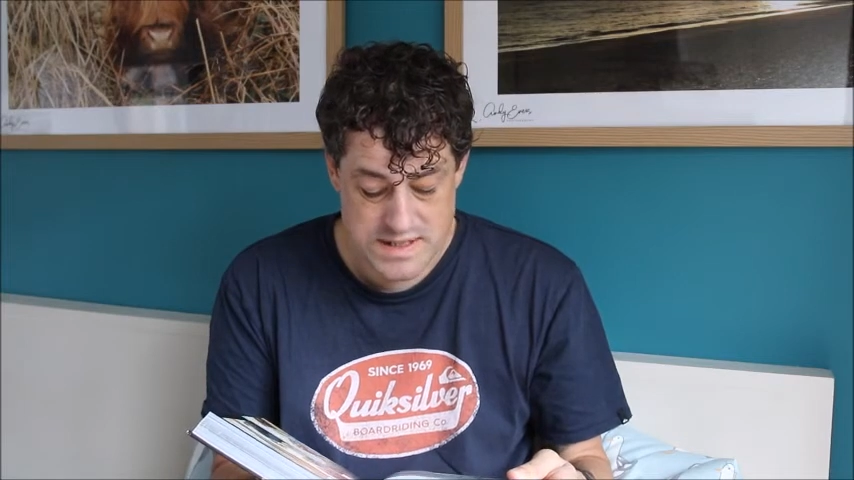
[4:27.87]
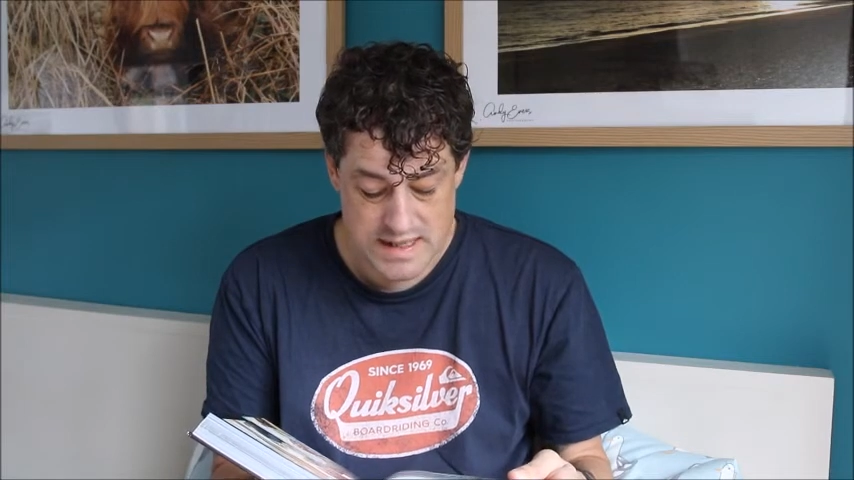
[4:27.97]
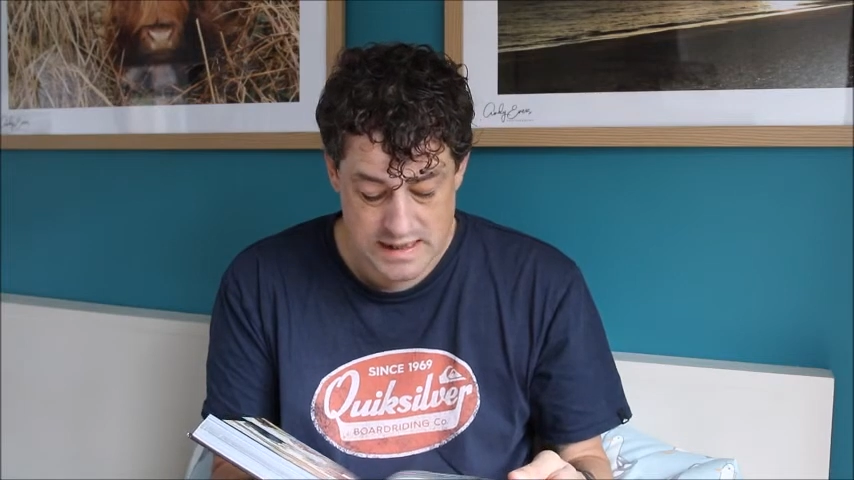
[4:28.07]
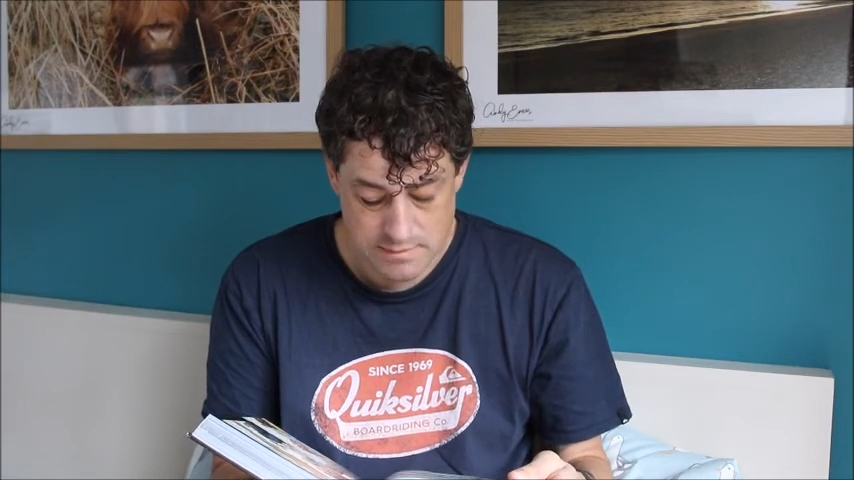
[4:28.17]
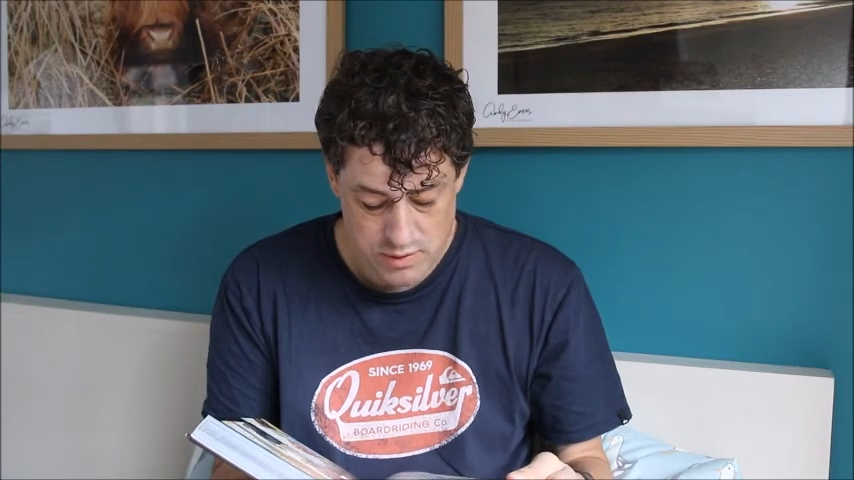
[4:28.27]

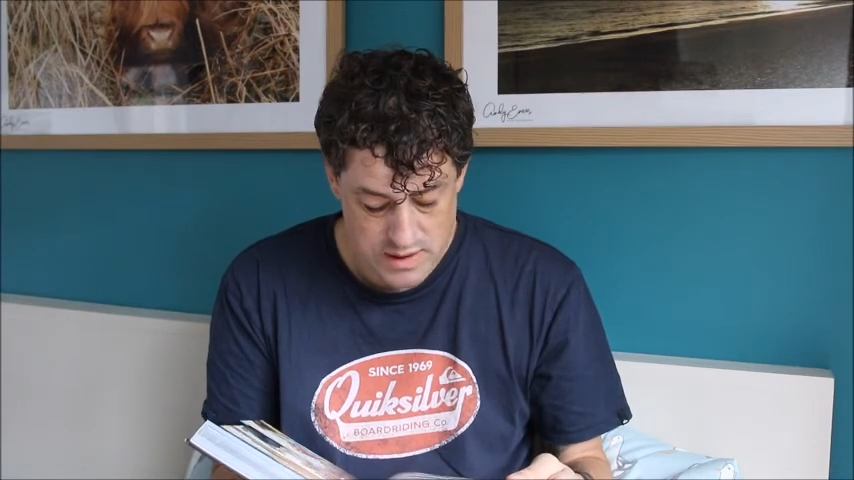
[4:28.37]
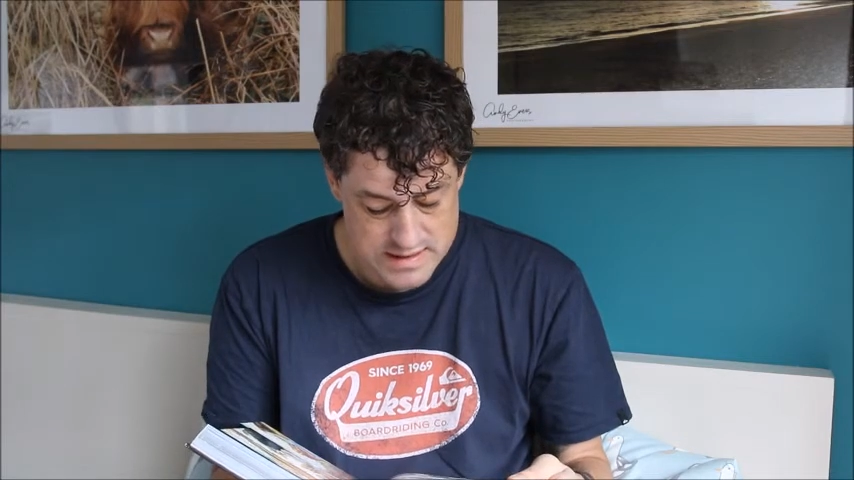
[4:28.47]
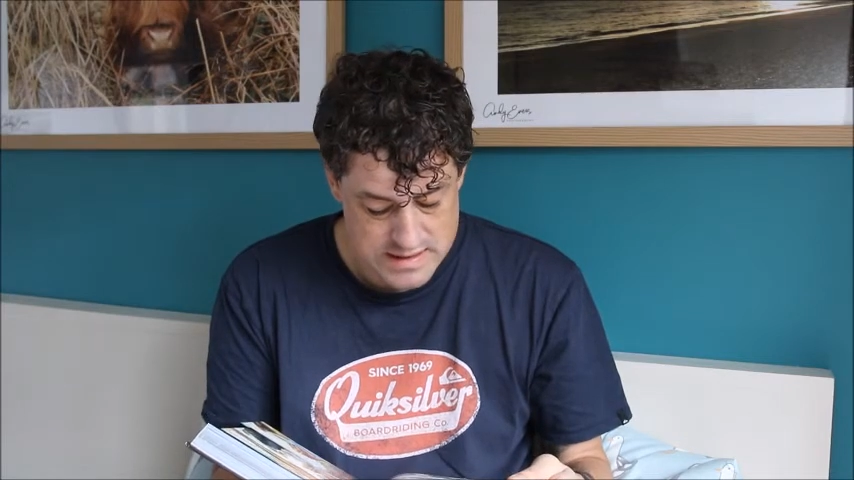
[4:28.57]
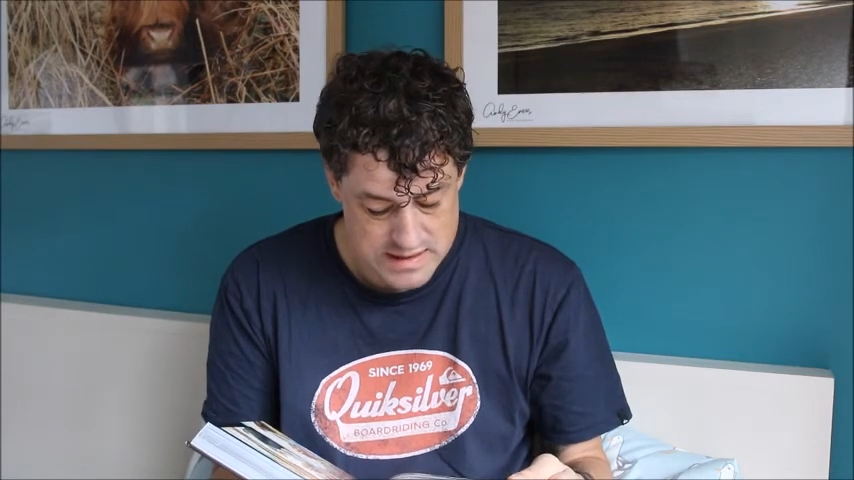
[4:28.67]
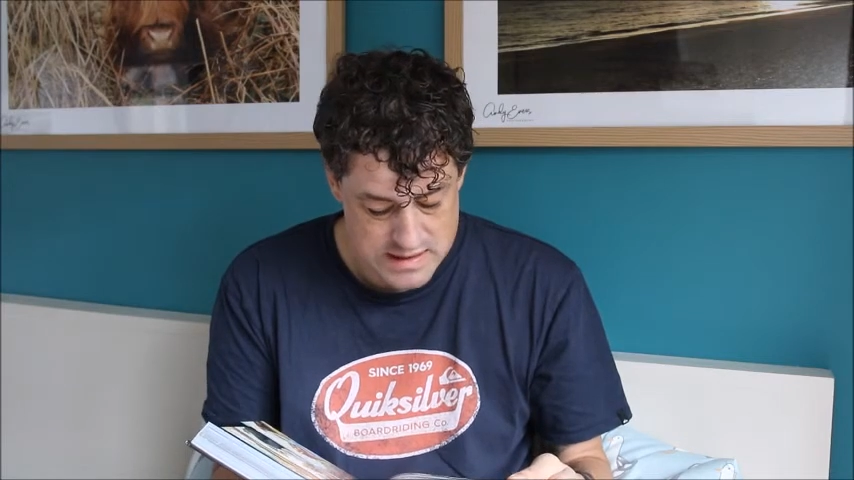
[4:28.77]
singing
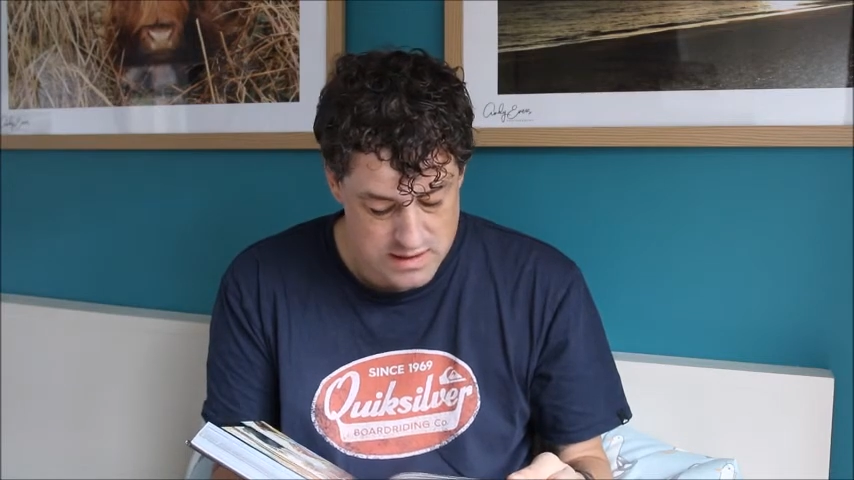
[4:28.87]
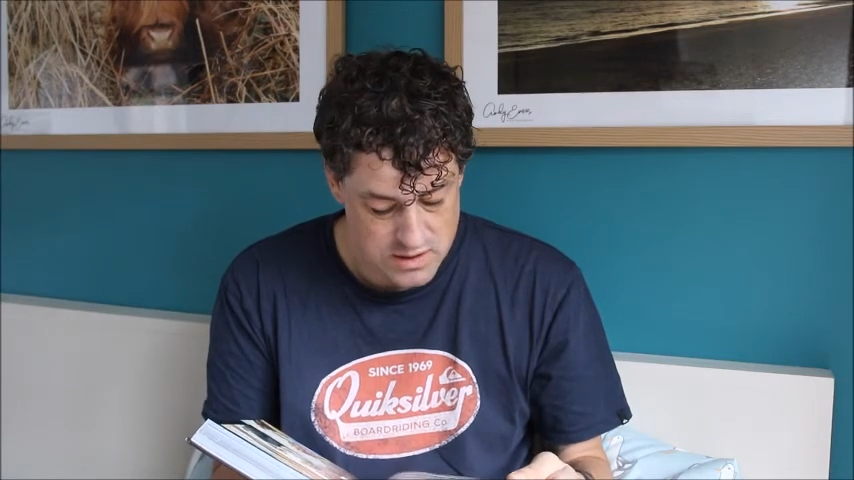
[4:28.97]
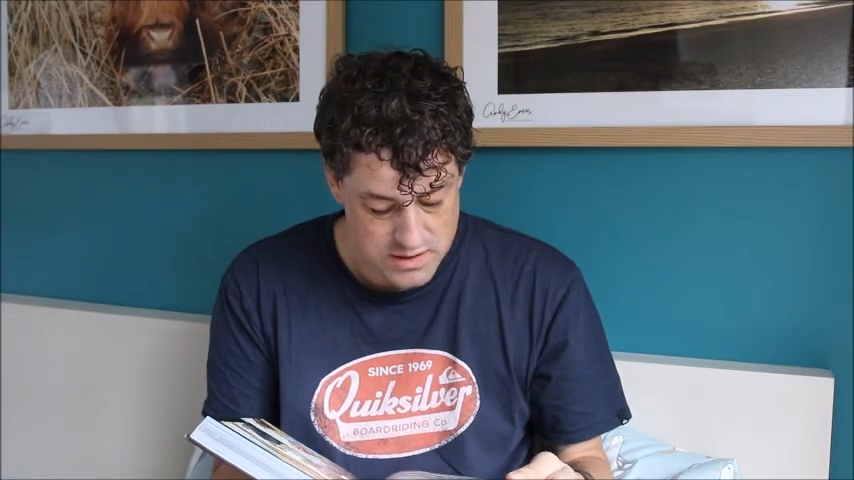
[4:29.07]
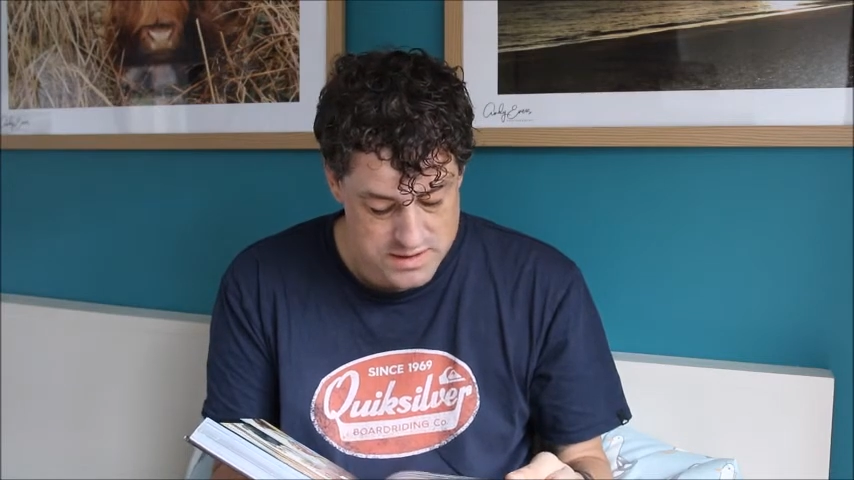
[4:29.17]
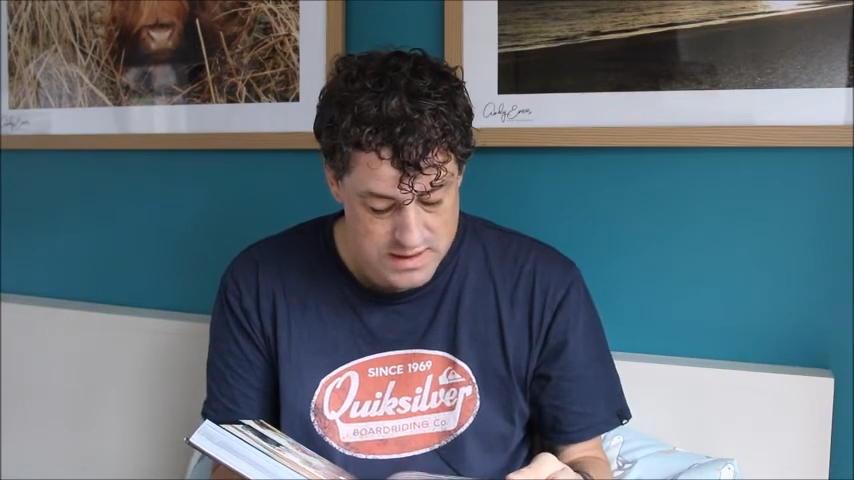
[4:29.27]
praises to
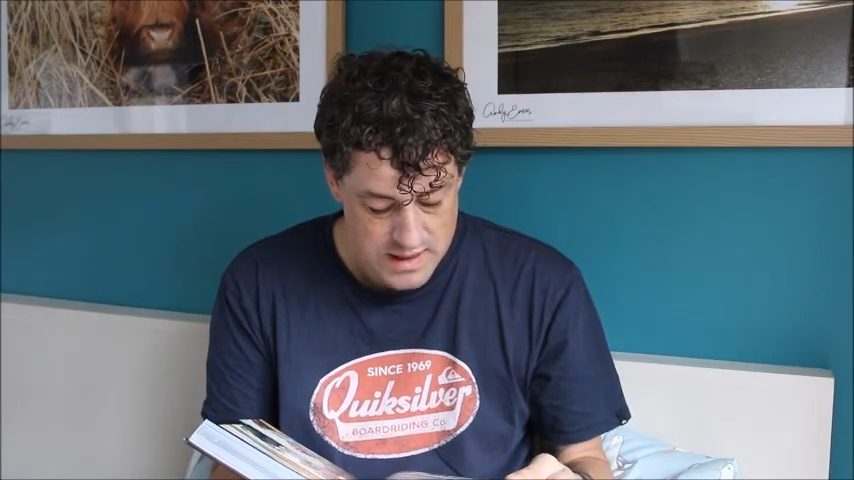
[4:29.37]
God.